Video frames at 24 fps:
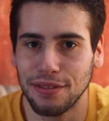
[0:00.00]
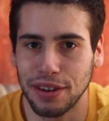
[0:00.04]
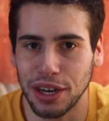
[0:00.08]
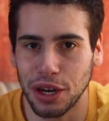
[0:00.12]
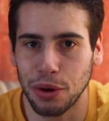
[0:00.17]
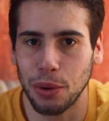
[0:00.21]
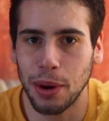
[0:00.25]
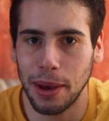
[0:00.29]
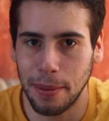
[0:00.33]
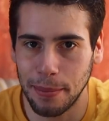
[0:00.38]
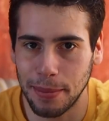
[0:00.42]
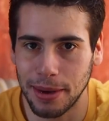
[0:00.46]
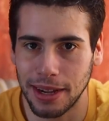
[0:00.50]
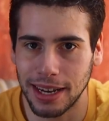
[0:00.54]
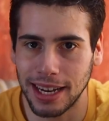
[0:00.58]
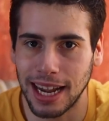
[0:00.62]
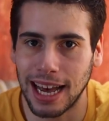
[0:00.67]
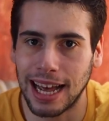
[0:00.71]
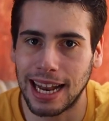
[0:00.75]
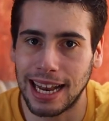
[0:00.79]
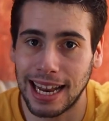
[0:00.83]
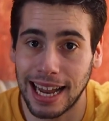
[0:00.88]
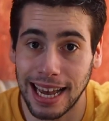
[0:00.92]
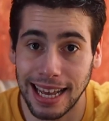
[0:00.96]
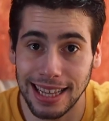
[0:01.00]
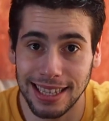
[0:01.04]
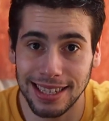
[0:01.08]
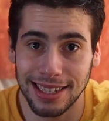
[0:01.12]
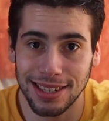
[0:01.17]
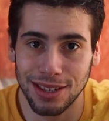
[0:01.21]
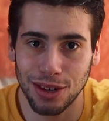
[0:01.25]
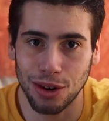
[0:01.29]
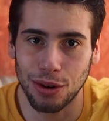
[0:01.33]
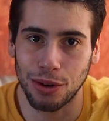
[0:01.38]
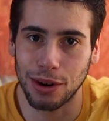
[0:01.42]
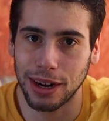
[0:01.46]
of equipment, a
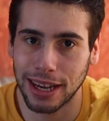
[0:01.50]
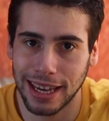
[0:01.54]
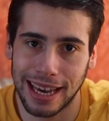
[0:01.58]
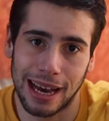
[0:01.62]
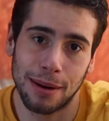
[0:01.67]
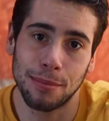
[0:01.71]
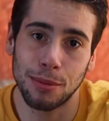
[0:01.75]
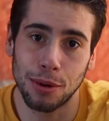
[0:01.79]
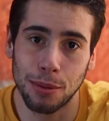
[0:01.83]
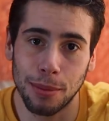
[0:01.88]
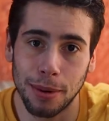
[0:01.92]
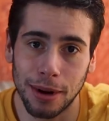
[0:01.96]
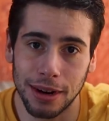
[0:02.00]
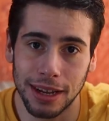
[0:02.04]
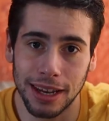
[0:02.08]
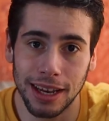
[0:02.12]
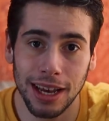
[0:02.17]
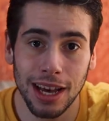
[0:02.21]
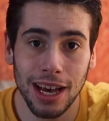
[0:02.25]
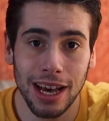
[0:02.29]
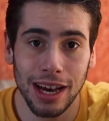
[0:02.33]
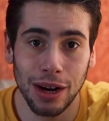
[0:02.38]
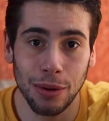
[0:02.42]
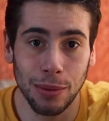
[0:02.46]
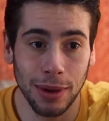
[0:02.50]
lens or a camera body,